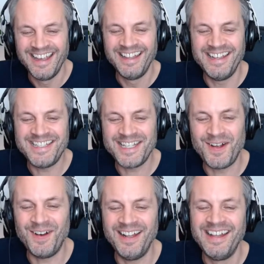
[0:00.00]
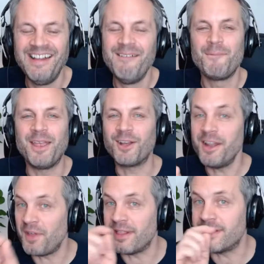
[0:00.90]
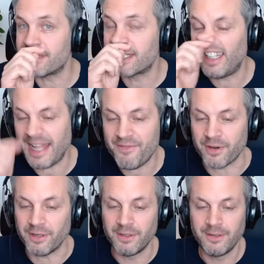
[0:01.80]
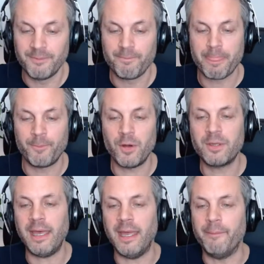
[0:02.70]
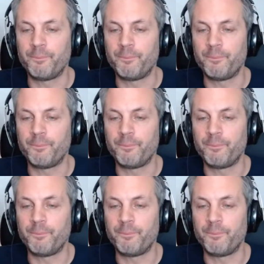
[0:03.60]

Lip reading: This is what you're going to think. This is clever. Okay.